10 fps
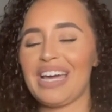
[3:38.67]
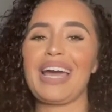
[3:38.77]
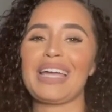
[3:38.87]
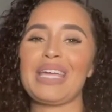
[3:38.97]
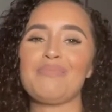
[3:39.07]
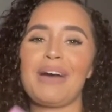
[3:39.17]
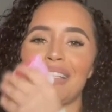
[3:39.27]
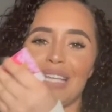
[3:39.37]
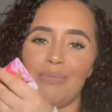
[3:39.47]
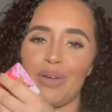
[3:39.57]
I keep my
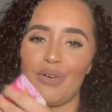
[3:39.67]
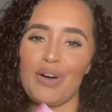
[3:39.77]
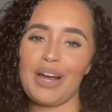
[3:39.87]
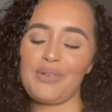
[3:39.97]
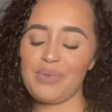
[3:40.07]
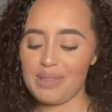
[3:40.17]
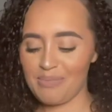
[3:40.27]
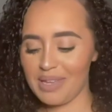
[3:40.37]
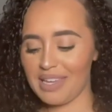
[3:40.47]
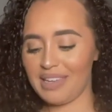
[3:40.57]
debit card with
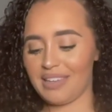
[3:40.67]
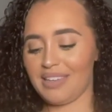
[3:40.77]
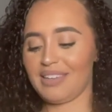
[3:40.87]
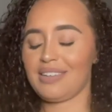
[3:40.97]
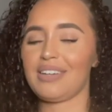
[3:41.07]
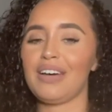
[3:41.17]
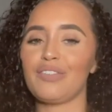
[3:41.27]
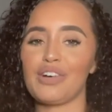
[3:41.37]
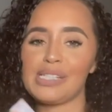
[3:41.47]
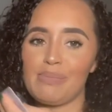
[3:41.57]
me. Of
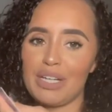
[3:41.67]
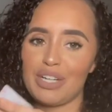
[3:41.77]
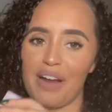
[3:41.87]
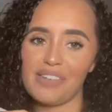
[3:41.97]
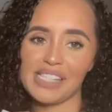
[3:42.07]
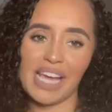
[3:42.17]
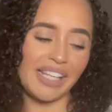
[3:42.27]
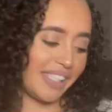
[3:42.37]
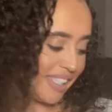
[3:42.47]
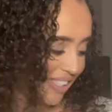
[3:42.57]
course, my driver's
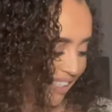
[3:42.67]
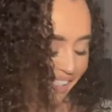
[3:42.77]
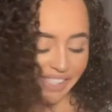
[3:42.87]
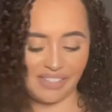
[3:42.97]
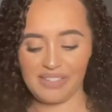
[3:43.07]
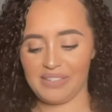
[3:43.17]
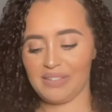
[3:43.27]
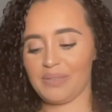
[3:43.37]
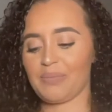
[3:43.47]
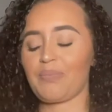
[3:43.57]
license,
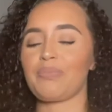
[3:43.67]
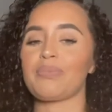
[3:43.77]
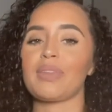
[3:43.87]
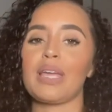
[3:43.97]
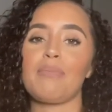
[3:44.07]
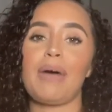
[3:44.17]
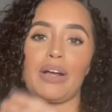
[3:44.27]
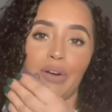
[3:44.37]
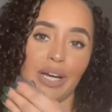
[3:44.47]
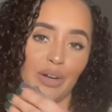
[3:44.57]
my
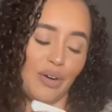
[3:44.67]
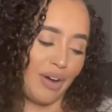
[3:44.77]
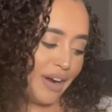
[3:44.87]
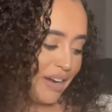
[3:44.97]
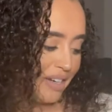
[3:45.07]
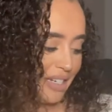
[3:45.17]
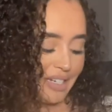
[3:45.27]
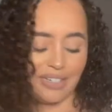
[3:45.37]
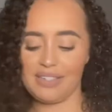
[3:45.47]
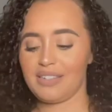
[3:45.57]
credit card,
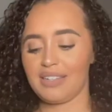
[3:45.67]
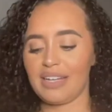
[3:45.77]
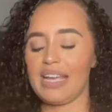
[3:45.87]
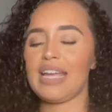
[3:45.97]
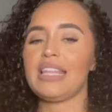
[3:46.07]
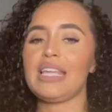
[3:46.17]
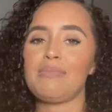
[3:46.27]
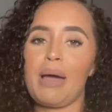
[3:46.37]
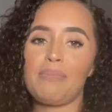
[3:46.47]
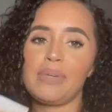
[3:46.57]
and then
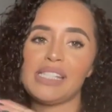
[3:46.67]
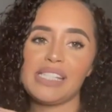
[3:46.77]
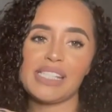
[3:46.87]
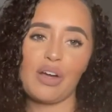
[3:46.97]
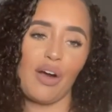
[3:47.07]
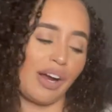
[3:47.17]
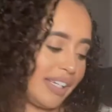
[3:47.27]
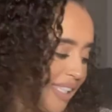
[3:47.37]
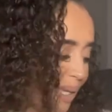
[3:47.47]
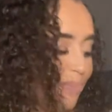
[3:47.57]
my business
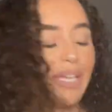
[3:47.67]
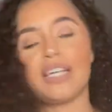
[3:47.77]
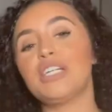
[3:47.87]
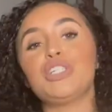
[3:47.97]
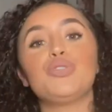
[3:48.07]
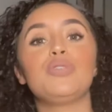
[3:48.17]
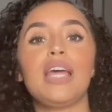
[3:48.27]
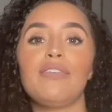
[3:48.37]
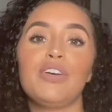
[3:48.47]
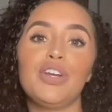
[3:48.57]
cards, because you
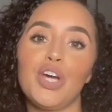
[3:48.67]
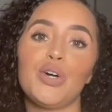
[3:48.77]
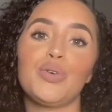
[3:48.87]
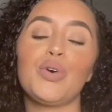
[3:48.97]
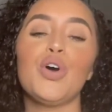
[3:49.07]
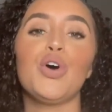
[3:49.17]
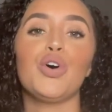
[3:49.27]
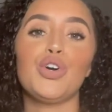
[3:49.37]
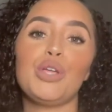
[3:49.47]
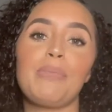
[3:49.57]
never know
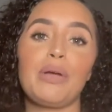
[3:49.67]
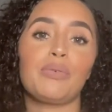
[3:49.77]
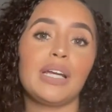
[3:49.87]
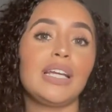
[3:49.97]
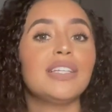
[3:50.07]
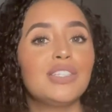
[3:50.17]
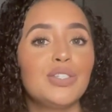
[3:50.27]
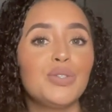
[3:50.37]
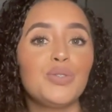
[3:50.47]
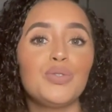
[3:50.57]
who you may run
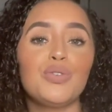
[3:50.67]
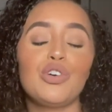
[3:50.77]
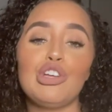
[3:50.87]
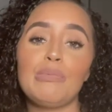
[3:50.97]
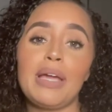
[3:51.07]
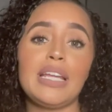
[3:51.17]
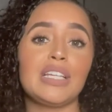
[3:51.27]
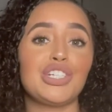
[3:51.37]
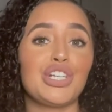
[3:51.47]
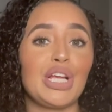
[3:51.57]
into, who you may need to
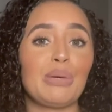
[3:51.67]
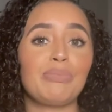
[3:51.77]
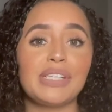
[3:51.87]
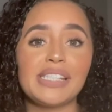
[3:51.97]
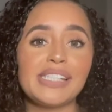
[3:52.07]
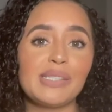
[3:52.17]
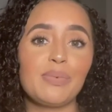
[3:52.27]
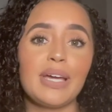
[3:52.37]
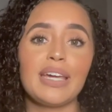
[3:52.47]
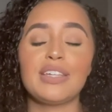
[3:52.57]
share your business
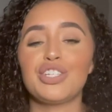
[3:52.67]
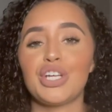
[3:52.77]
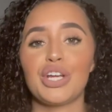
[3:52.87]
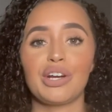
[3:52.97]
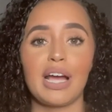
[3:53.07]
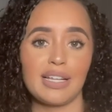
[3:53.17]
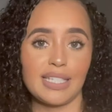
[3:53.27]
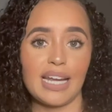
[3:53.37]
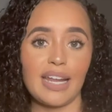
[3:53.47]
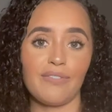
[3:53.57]
with, share your
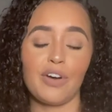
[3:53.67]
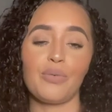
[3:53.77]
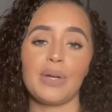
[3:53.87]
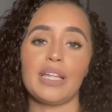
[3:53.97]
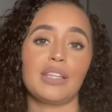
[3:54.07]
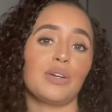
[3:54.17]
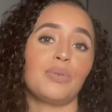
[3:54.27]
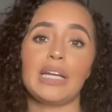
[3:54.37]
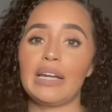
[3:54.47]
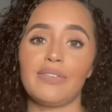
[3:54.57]
contact info with, or
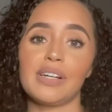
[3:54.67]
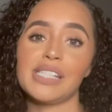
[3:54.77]
whatever.